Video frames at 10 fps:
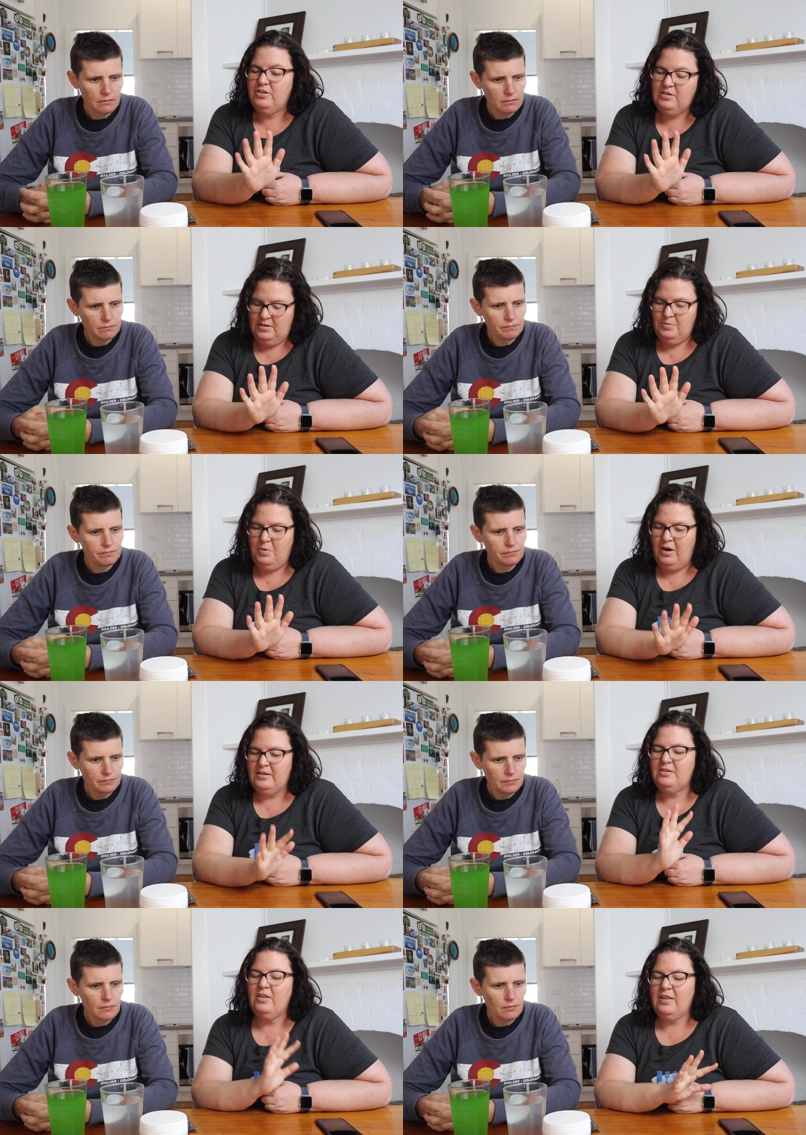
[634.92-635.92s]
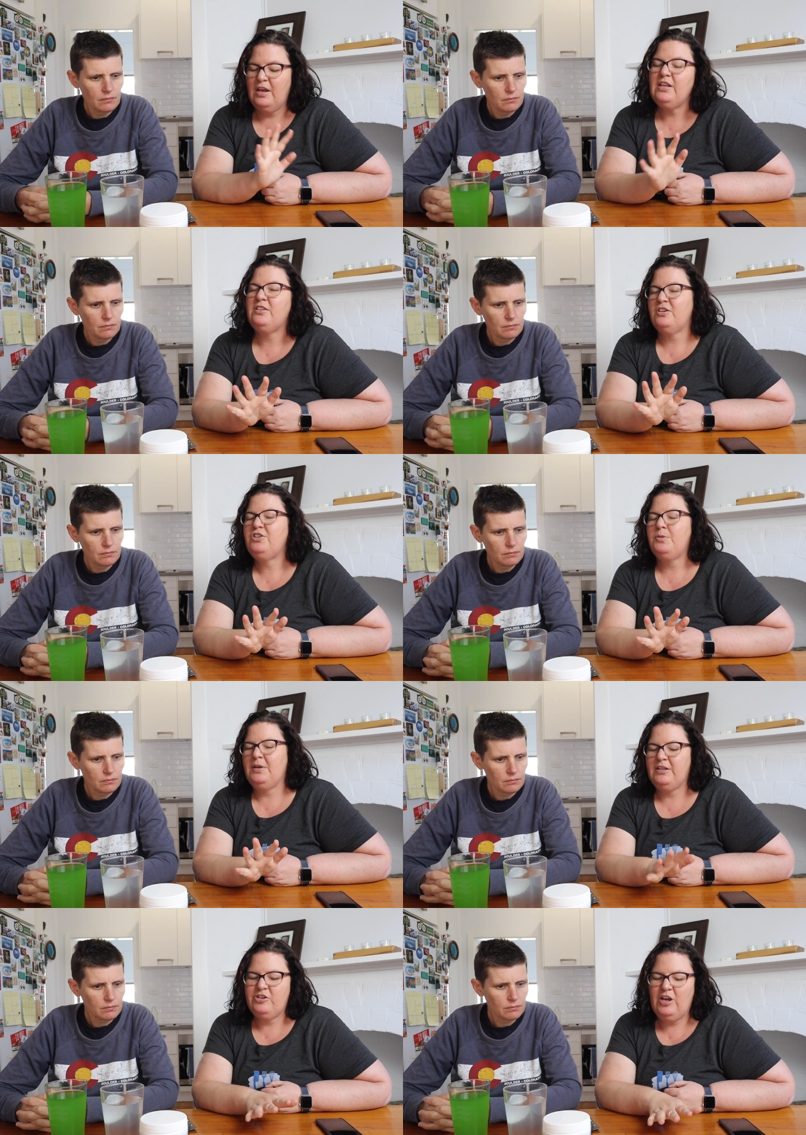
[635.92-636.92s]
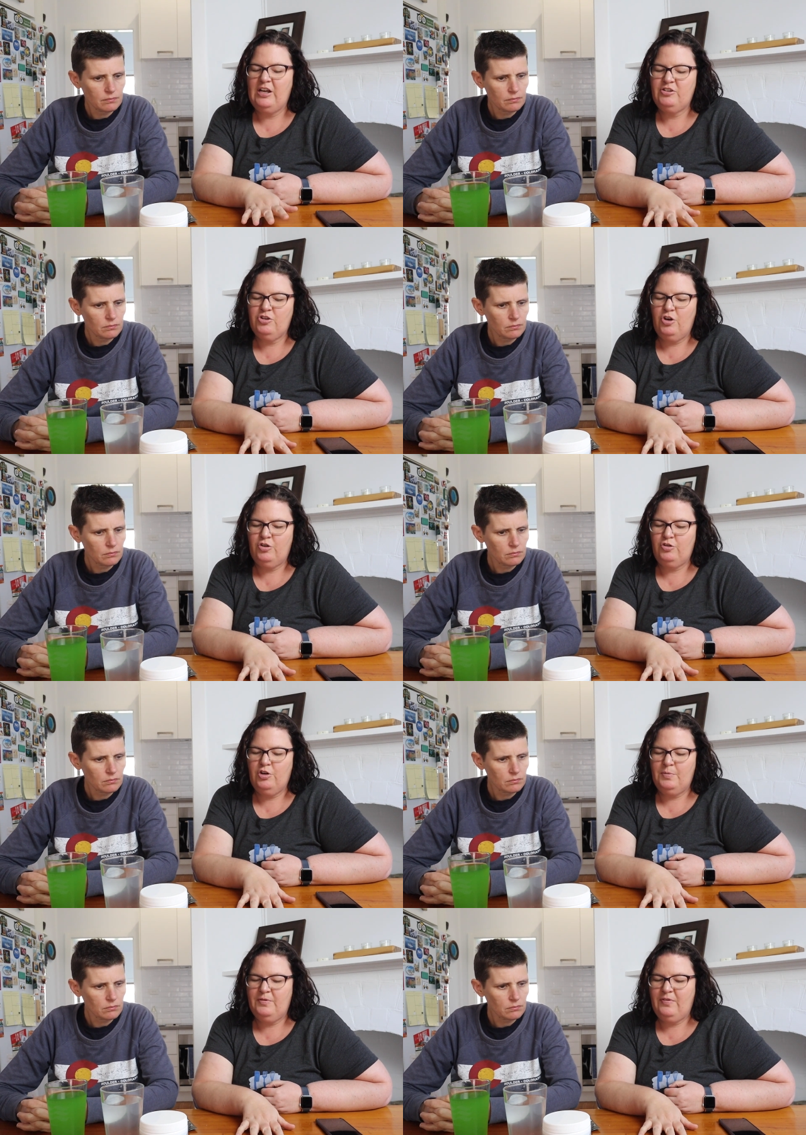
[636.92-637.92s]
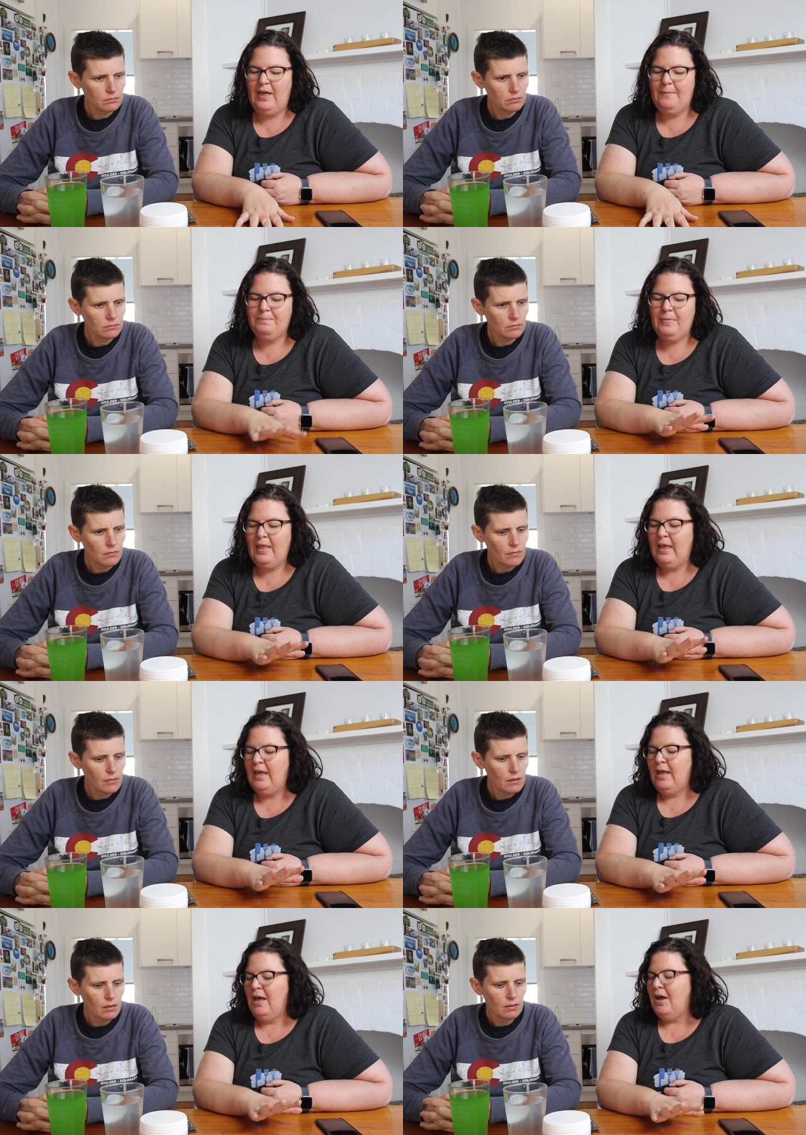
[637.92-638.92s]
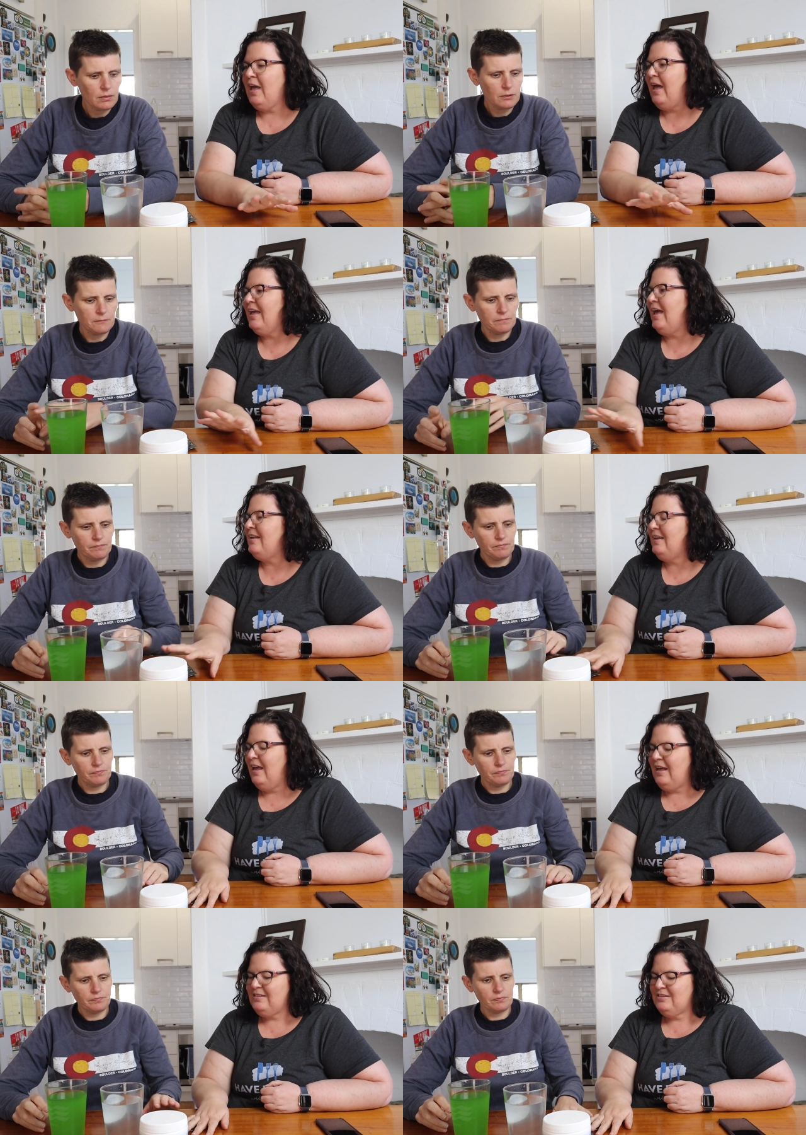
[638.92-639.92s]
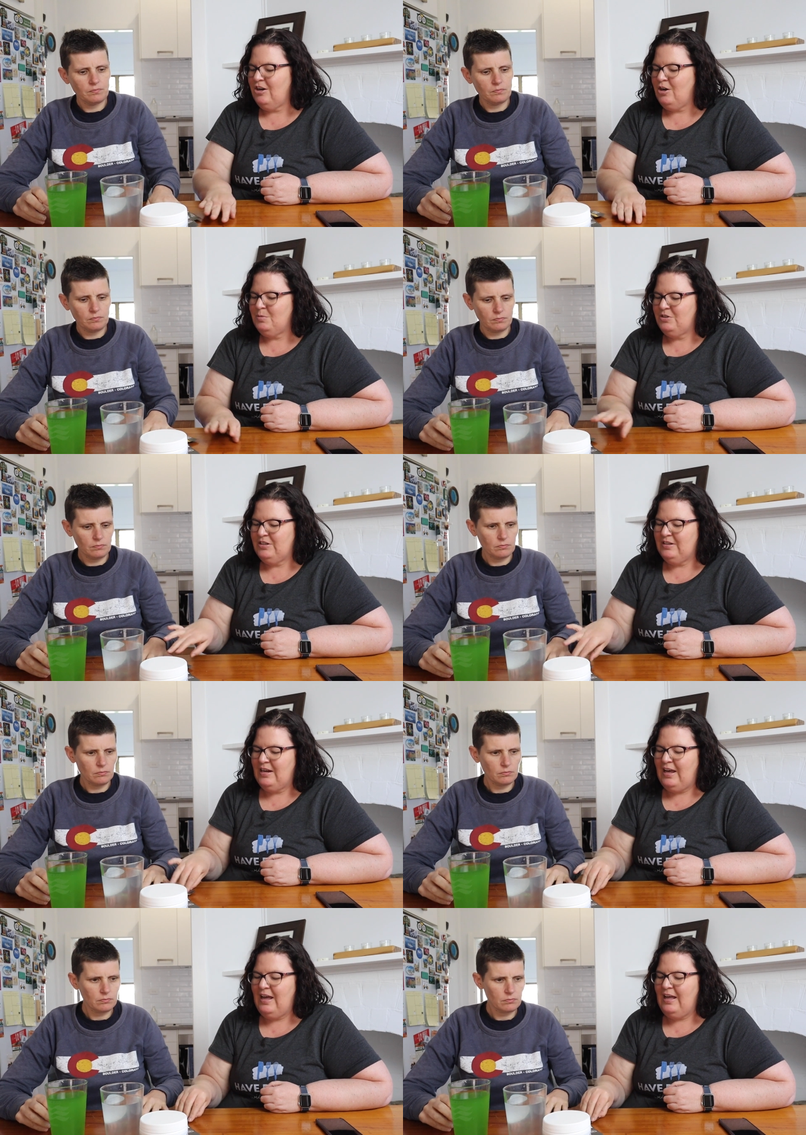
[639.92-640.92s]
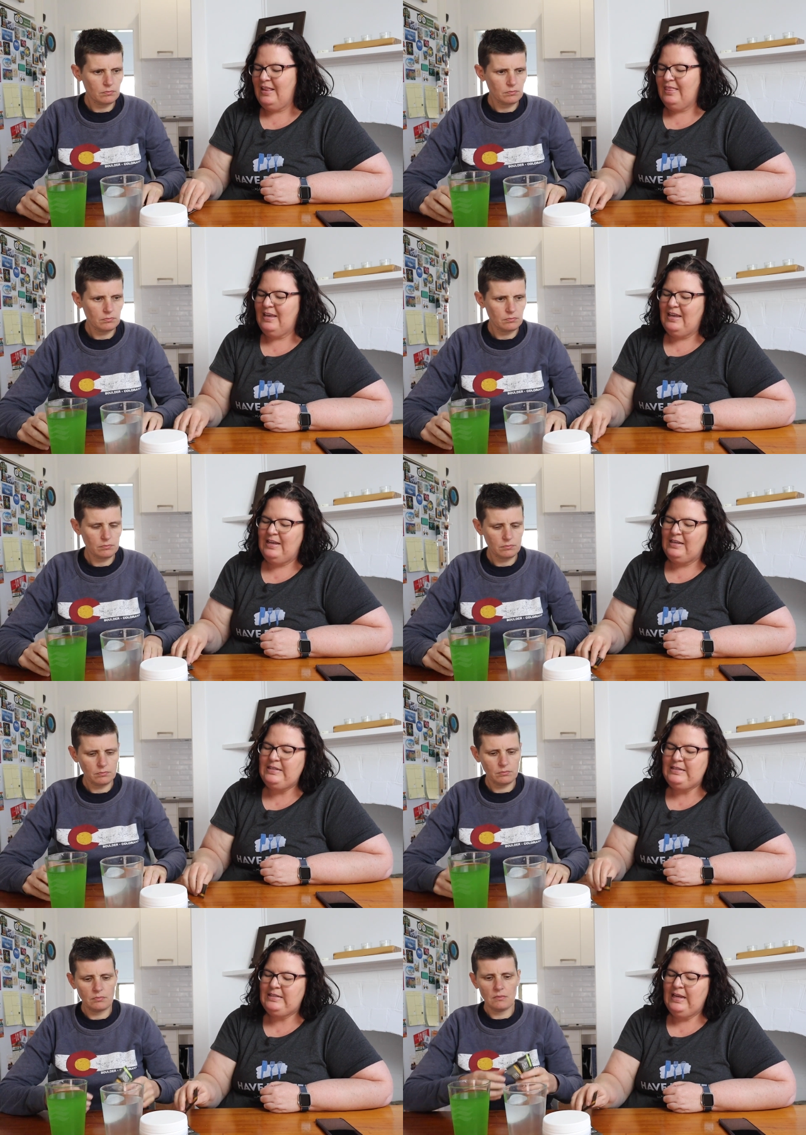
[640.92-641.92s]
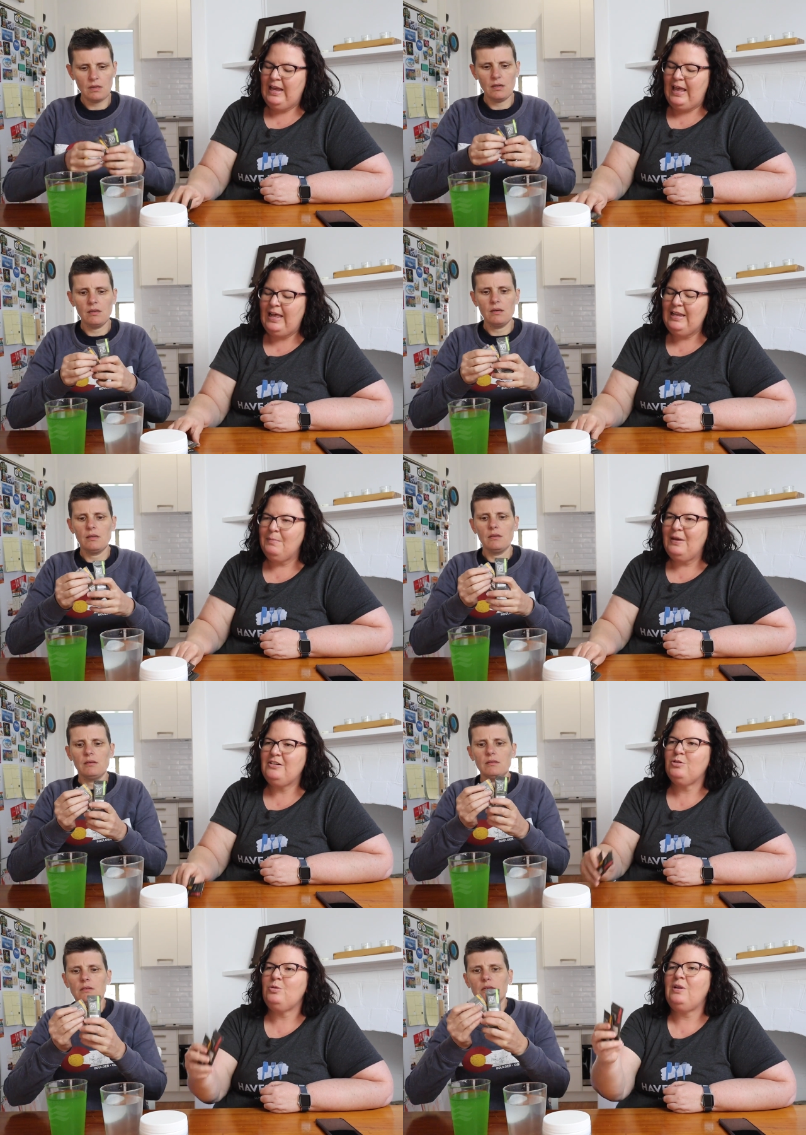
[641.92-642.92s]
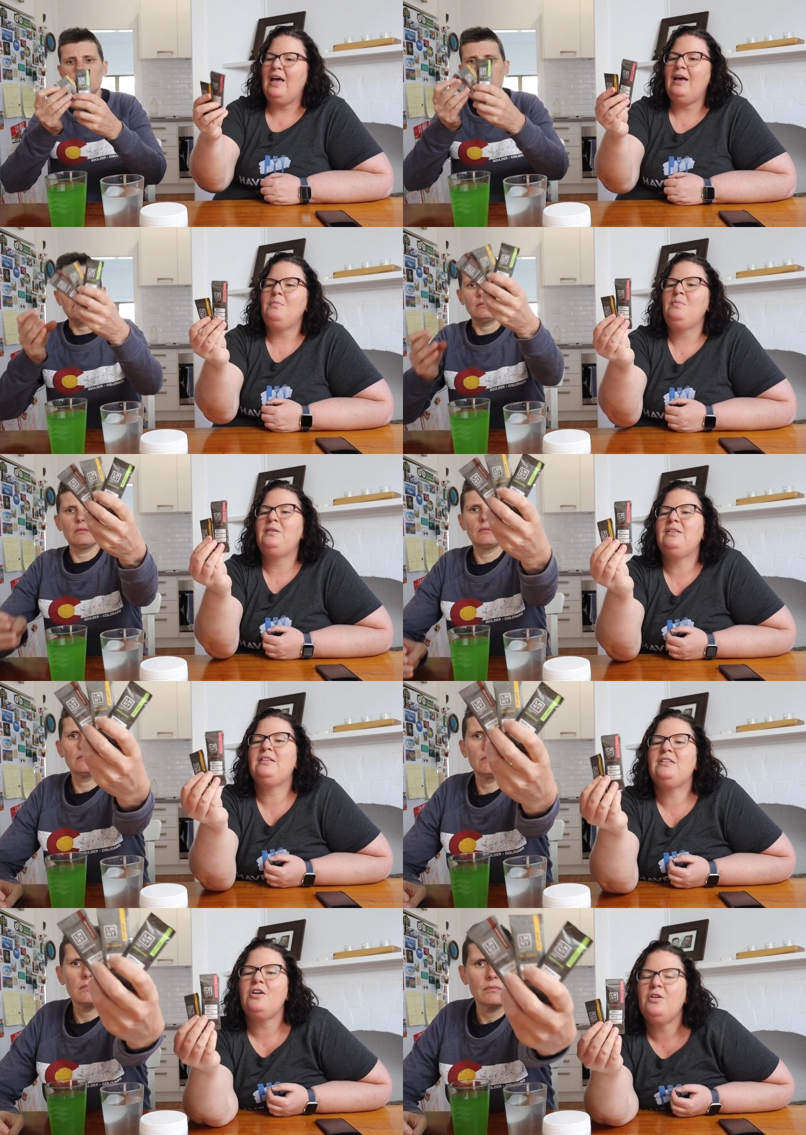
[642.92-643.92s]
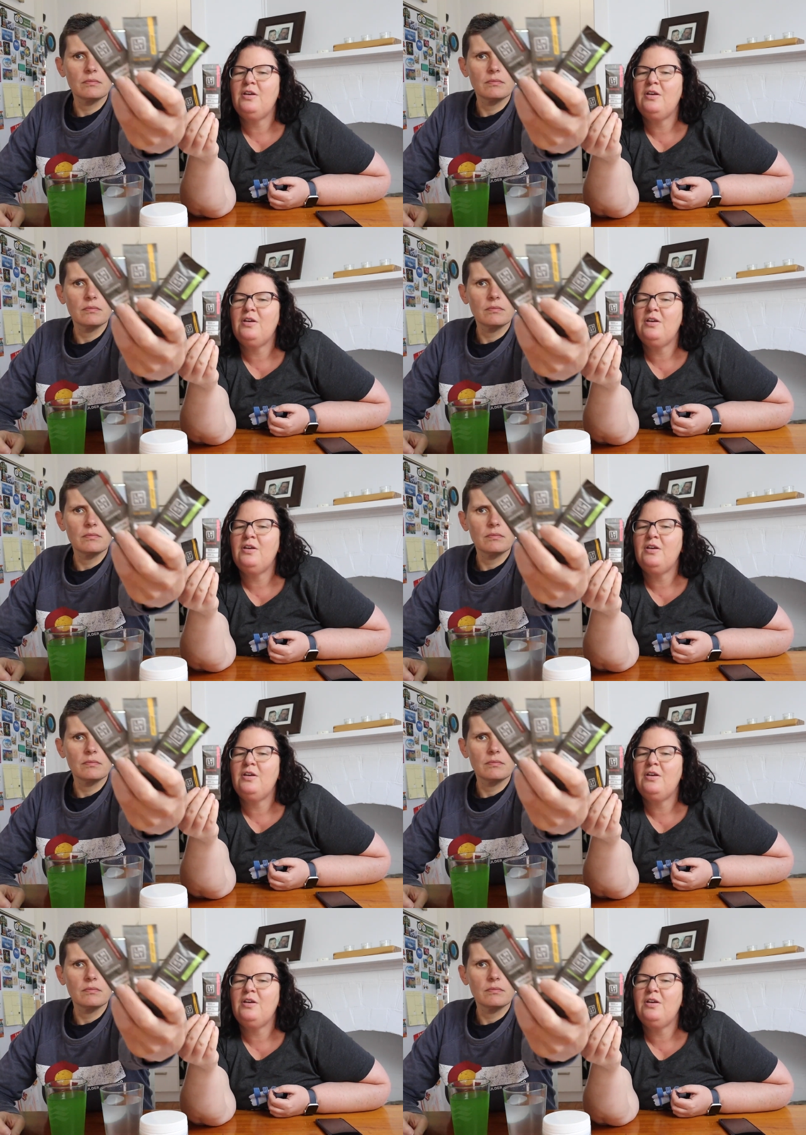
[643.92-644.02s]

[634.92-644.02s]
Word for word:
Speaker 1: just the price. So there is a shipping charge on top of that. Okay, our last option are these Elemental Labs. So